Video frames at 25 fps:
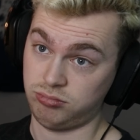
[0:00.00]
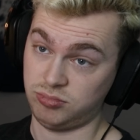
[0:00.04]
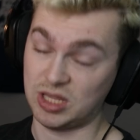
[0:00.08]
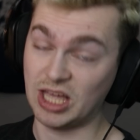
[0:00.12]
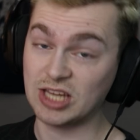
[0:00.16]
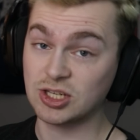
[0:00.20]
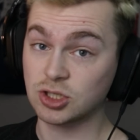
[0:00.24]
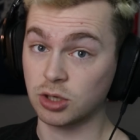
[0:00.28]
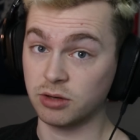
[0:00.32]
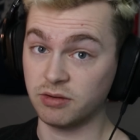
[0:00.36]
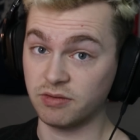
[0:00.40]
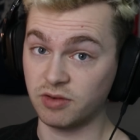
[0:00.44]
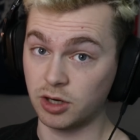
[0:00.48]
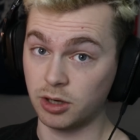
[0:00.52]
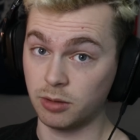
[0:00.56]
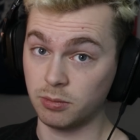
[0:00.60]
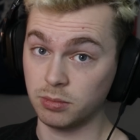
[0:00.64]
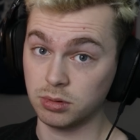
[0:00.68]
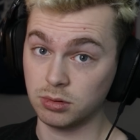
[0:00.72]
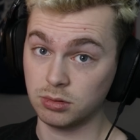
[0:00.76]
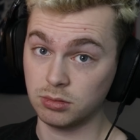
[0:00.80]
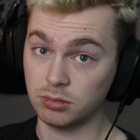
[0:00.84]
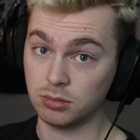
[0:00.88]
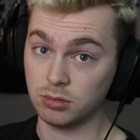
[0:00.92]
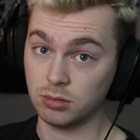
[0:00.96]
That's
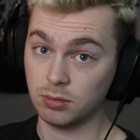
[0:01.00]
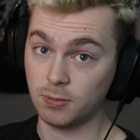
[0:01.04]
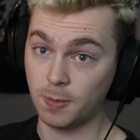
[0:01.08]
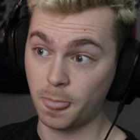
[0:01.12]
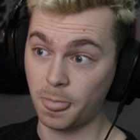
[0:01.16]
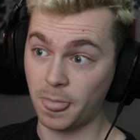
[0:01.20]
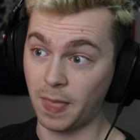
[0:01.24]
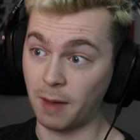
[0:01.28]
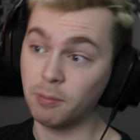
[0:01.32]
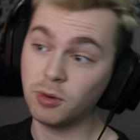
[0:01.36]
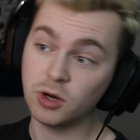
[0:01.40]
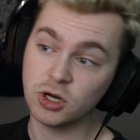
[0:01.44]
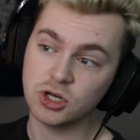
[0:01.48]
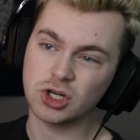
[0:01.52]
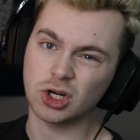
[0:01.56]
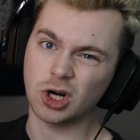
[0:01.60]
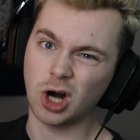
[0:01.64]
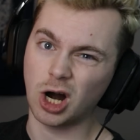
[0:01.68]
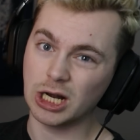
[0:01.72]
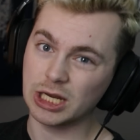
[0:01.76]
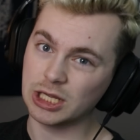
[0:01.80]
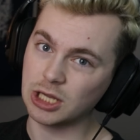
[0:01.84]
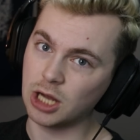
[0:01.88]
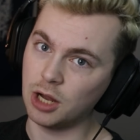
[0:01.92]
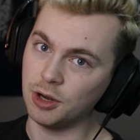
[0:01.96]
confirmed. I'm pretty sure
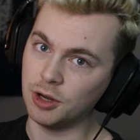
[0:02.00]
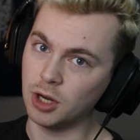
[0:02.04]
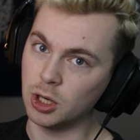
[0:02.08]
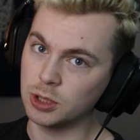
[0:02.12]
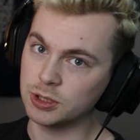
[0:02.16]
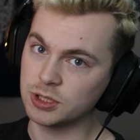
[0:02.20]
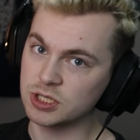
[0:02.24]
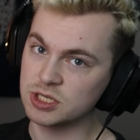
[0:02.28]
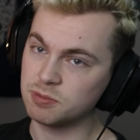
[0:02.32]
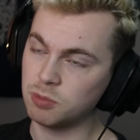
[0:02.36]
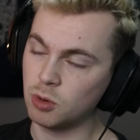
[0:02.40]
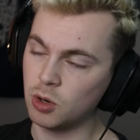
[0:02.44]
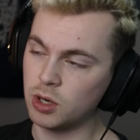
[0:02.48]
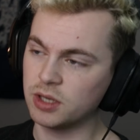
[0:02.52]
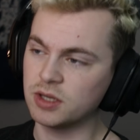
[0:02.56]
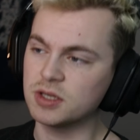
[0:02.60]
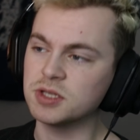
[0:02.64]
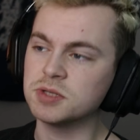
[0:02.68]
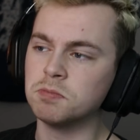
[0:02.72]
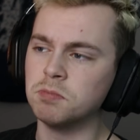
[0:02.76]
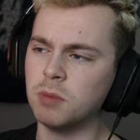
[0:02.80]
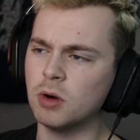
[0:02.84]
all y'all know at this point, because